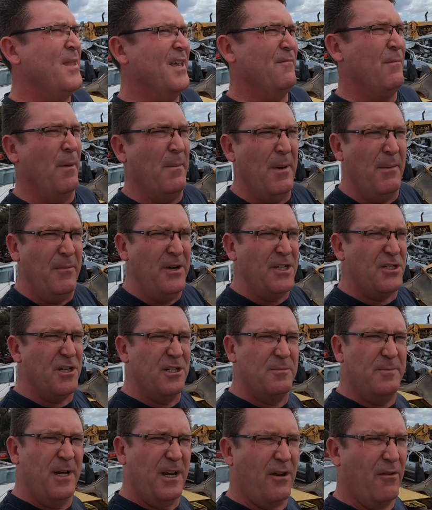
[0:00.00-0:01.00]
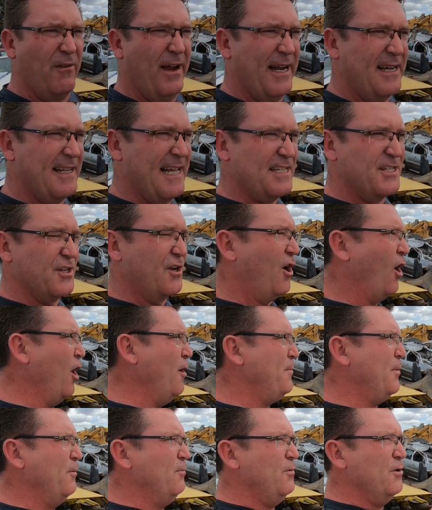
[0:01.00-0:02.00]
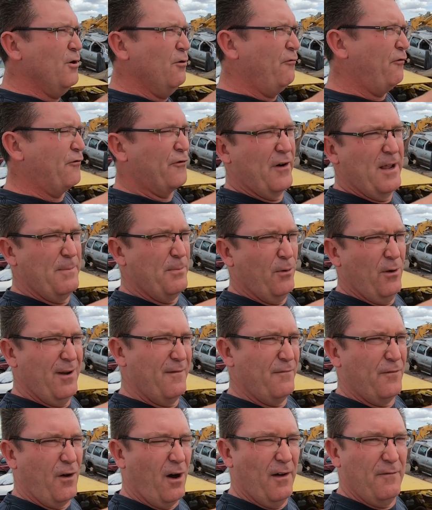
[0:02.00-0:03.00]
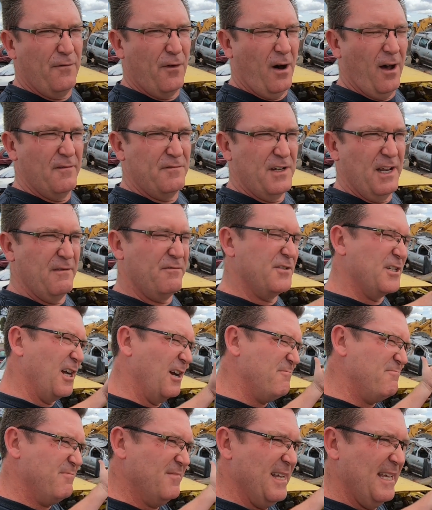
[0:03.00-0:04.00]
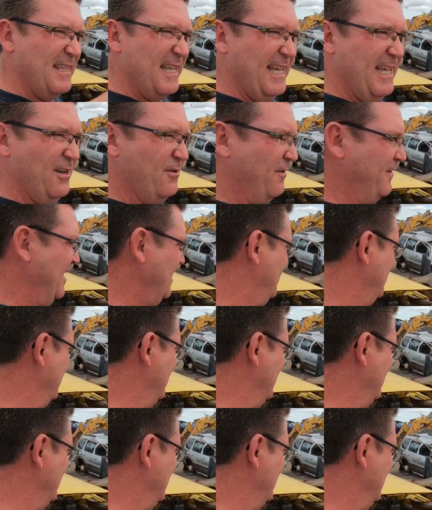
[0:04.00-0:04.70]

My memory serves me correct, that's an open wheel 3.55 diff, so neither here nor there.